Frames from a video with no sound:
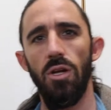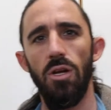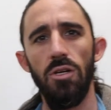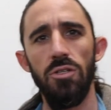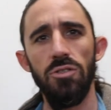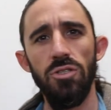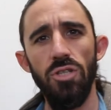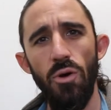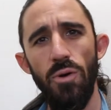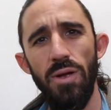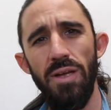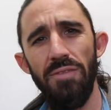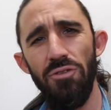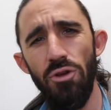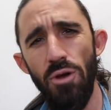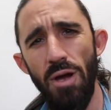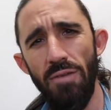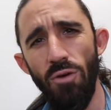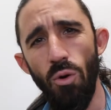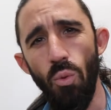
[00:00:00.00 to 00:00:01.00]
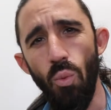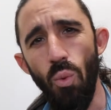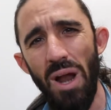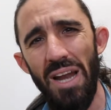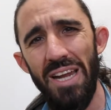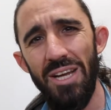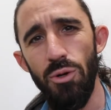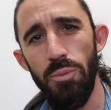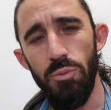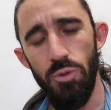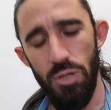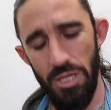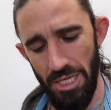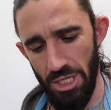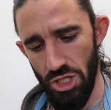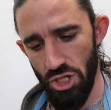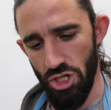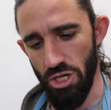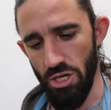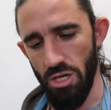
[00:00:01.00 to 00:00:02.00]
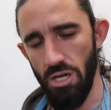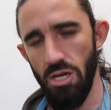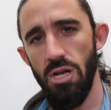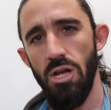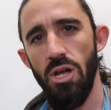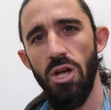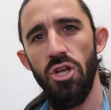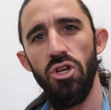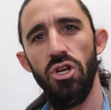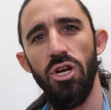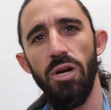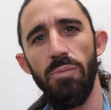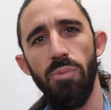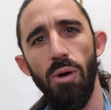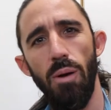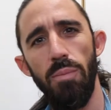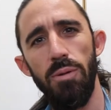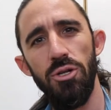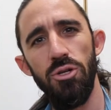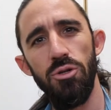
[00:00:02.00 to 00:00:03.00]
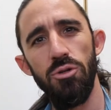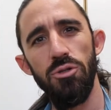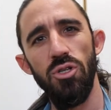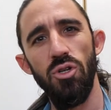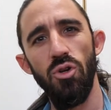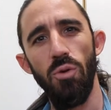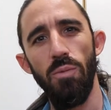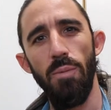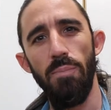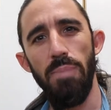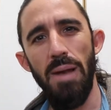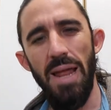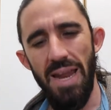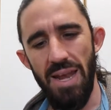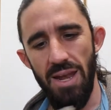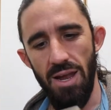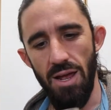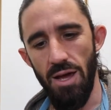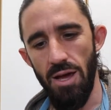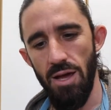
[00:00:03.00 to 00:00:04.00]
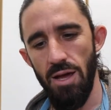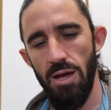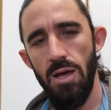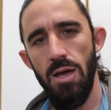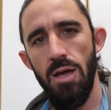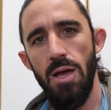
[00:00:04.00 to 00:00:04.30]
So if you have a well-equipped kitchen, you can probably use a normal blender,